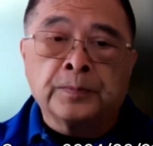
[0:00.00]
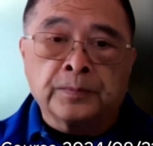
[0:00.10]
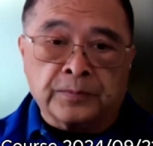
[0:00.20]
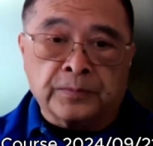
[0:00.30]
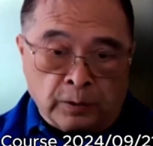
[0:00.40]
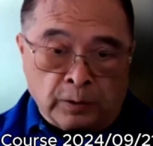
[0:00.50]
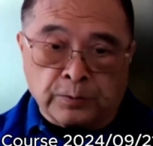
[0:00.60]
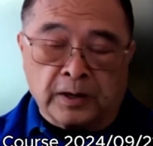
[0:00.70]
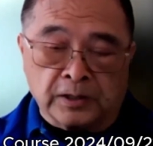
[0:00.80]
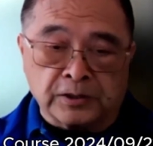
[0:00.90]
the
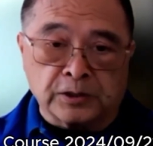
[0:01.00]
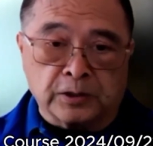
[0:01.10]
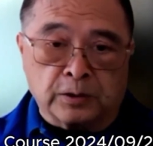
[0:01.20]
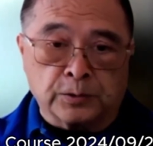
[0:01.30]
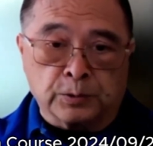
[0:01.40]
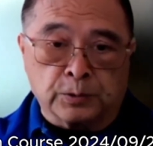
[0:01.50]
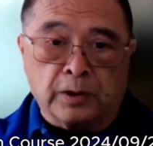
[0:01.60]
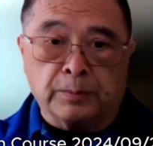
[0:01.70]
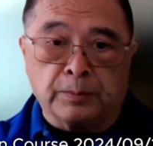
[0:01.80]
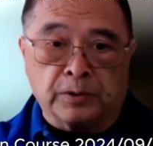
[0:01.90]
arthritis actually goes away
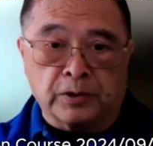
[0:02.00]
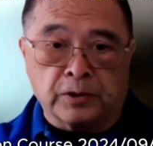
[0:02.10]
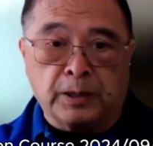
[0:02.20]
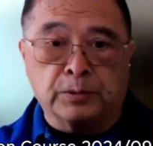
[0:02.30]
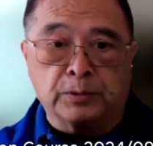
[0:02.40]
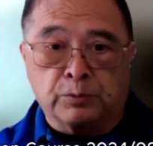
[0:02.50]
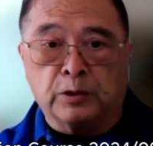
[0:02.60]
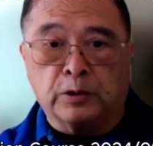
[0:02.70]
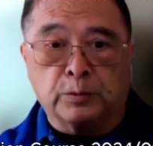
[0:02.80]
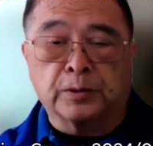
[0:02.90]
because you're able to
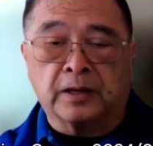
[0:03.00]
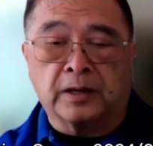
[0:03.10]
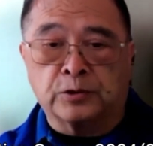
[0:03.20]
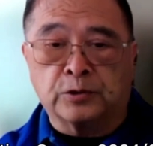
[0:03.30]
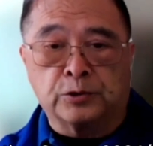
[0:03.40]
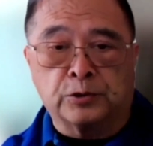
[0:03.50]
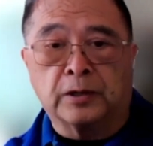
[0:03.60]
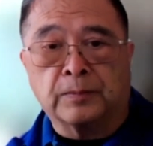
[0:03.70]
relubricate your joint.